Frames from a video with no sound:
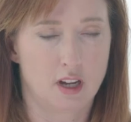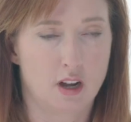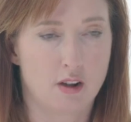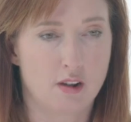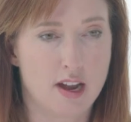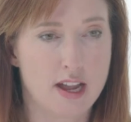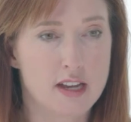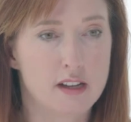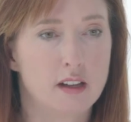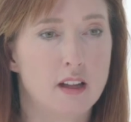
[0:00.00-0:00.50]
All
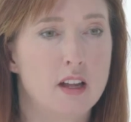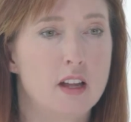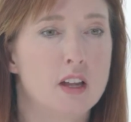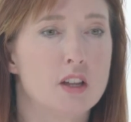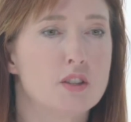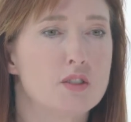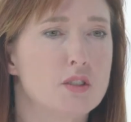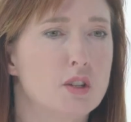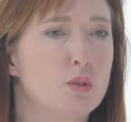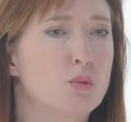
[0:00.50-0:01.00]
right?
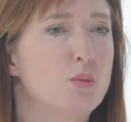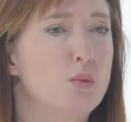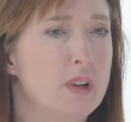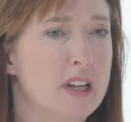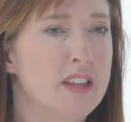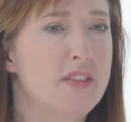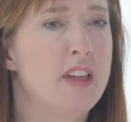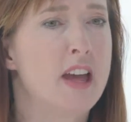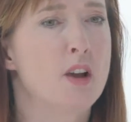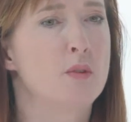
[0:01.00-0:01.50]
So
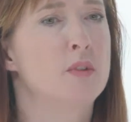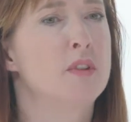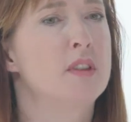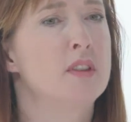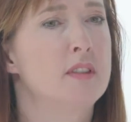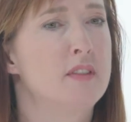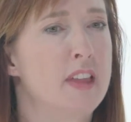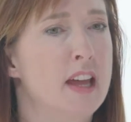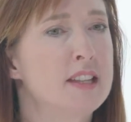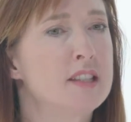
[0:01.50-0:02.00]
read that
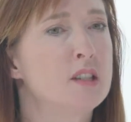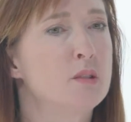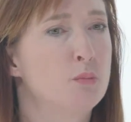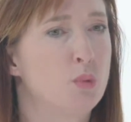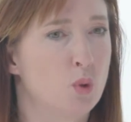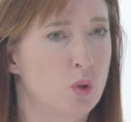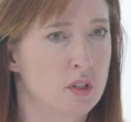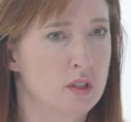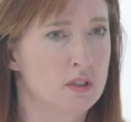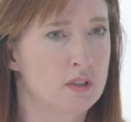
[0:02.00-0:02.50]
one, that's
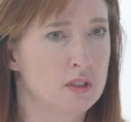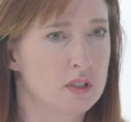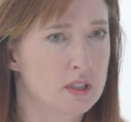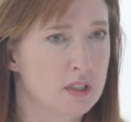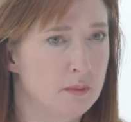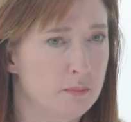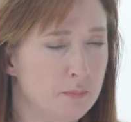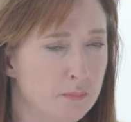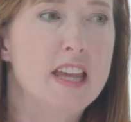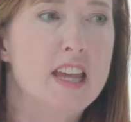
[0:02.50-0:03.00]
important.
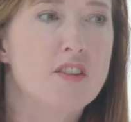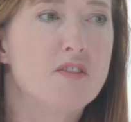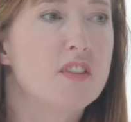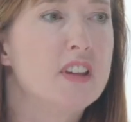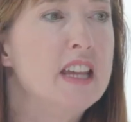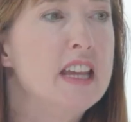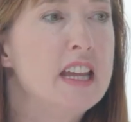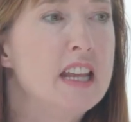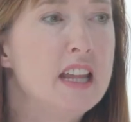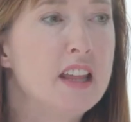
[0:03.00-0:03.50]
If
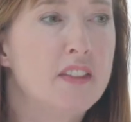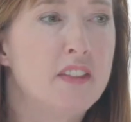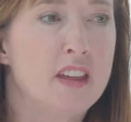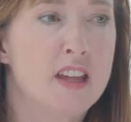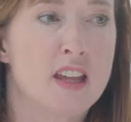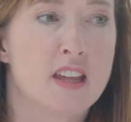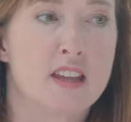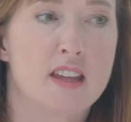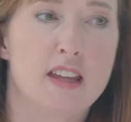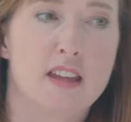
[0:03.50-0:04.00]

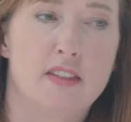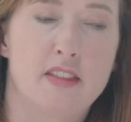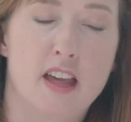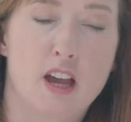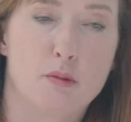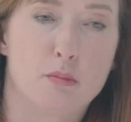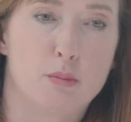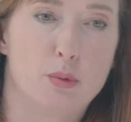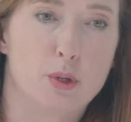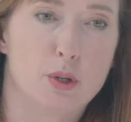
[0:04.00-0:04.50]
anything in
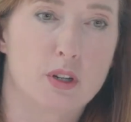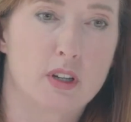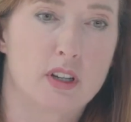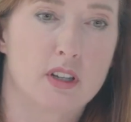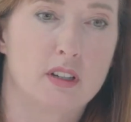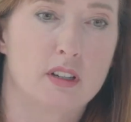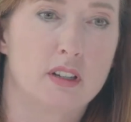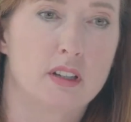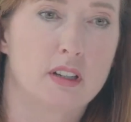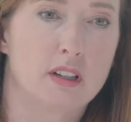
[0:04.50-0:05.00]
that book
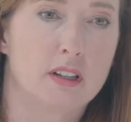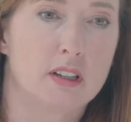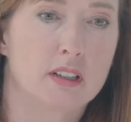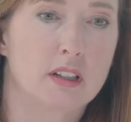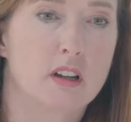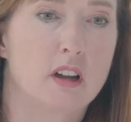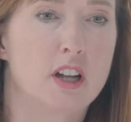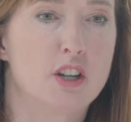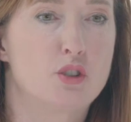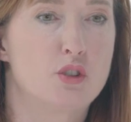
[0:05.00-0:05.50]

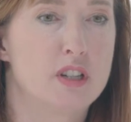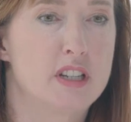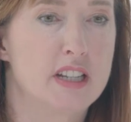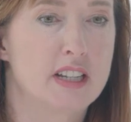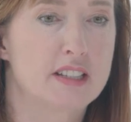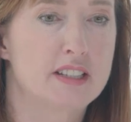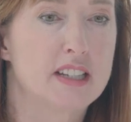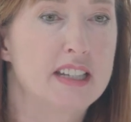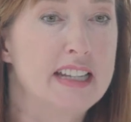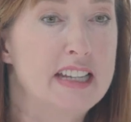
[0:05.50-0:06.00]

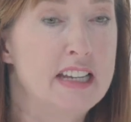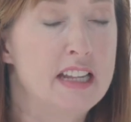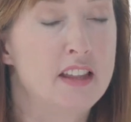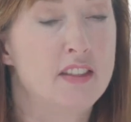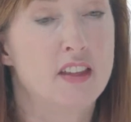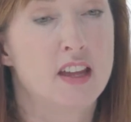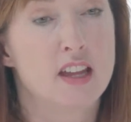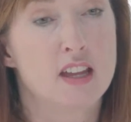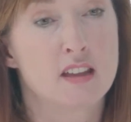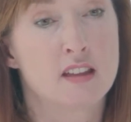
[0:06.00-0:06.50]
contradicts
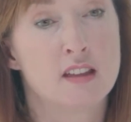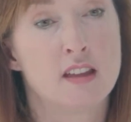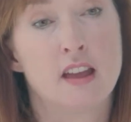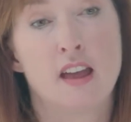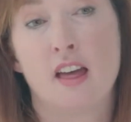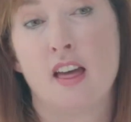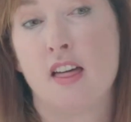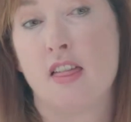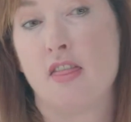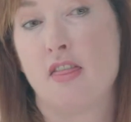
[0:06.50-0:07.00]
anything
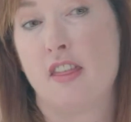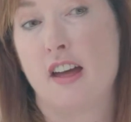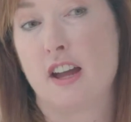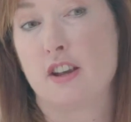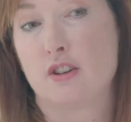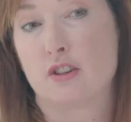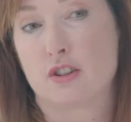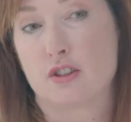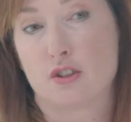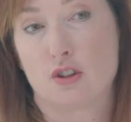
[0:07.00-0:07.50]
that
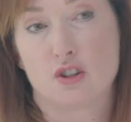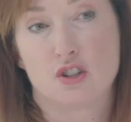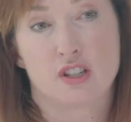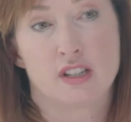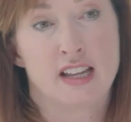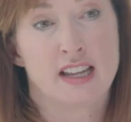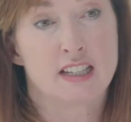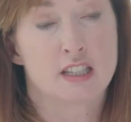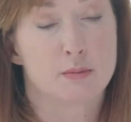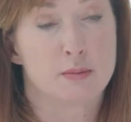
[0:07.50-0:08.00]
your
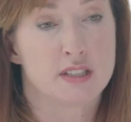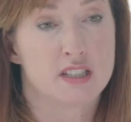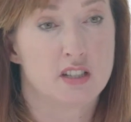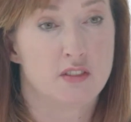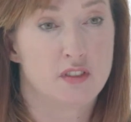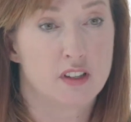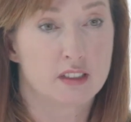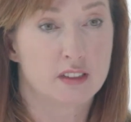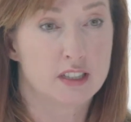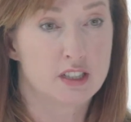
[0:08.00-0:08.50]
surgeon has
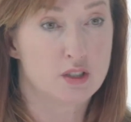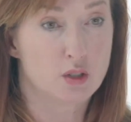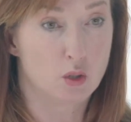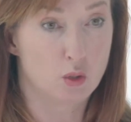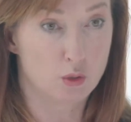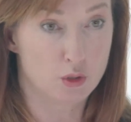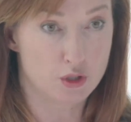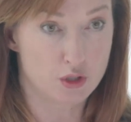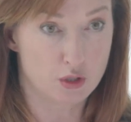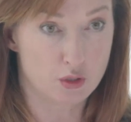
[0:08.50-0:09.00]
specifically
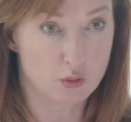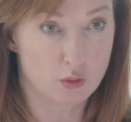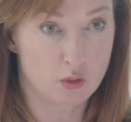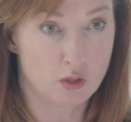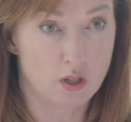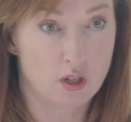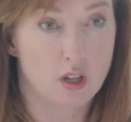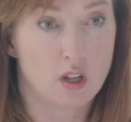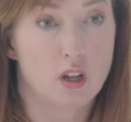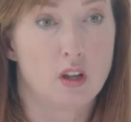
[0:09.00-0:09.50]
told you
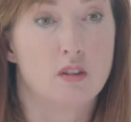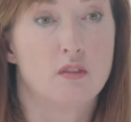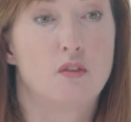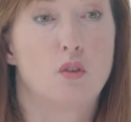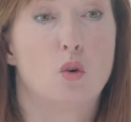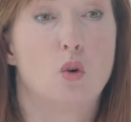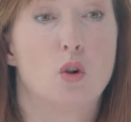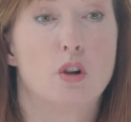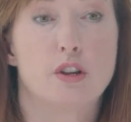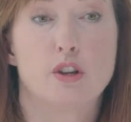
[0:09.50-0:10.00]

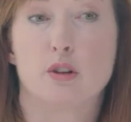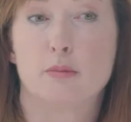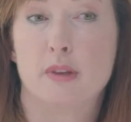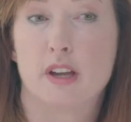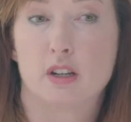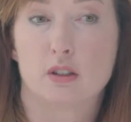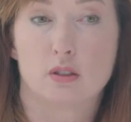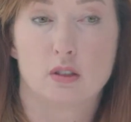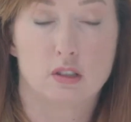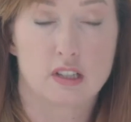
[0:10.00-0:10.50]
for your
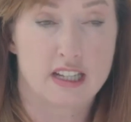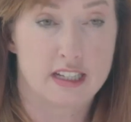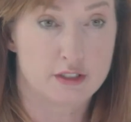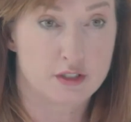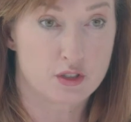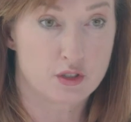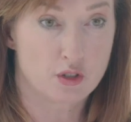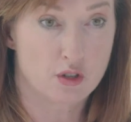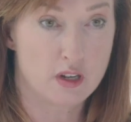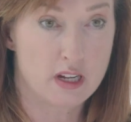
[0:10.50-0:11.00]
medical
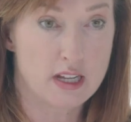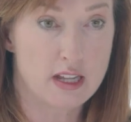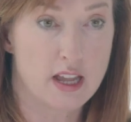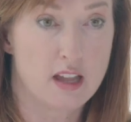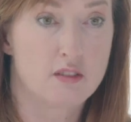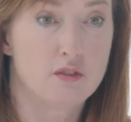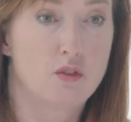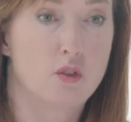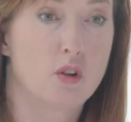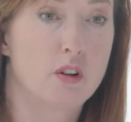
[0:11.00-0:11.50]
history
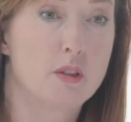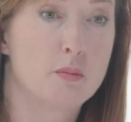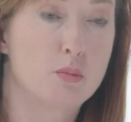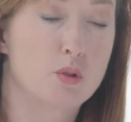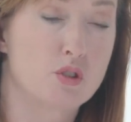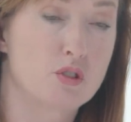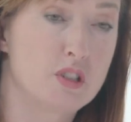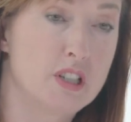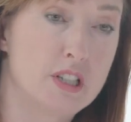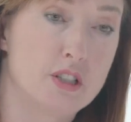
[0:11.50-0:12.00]
and for the
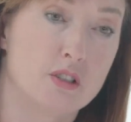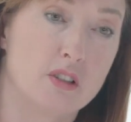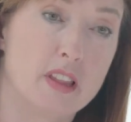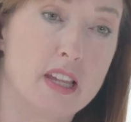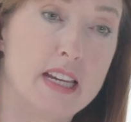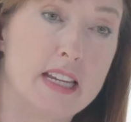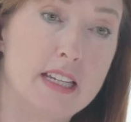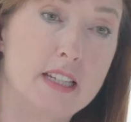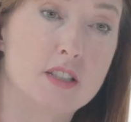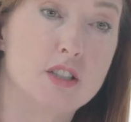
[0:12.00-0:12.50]
procedure
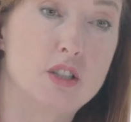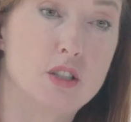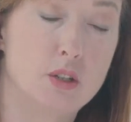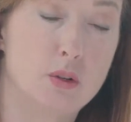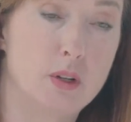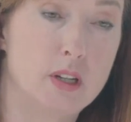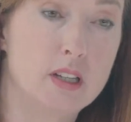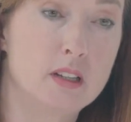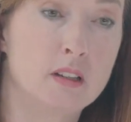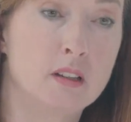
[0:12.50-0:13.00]
that he's
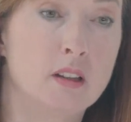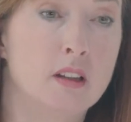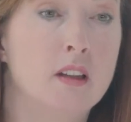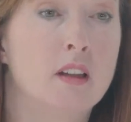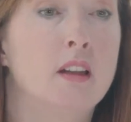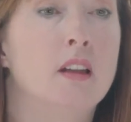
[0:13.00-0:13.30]
doing,